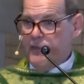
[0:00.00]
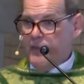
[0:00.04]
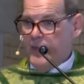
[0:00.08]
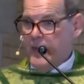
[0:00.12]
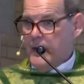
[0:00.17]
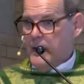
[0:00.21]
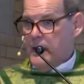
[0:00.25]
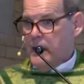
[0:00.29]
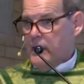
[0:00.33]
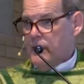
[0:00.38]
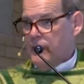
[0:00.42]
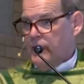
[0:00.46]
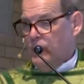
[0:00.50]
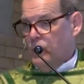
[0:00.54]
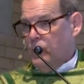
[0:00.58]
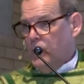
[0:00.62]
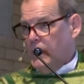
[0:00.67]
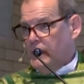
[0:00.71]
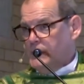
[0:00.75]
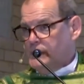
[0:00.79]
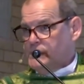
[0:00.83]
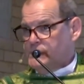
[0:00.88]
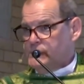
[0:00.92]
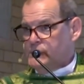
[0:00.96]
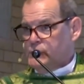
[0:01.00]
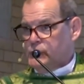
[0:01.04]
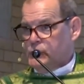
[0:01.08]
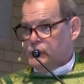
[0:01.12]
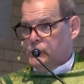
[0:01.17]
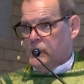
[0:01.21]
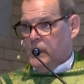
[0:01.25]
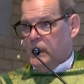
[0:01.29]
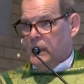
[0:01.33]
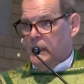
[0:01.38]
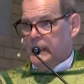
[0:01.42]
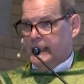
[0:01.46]
they are the ones
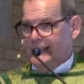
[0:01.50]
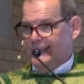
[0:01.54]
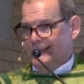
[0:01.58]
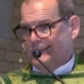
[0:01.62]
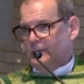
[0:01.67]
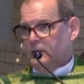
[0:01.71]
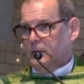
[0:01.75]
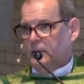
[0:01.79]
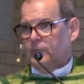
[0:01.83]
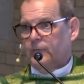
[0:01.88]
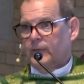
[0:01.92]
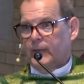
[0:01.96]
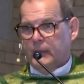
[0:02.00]
who are ill,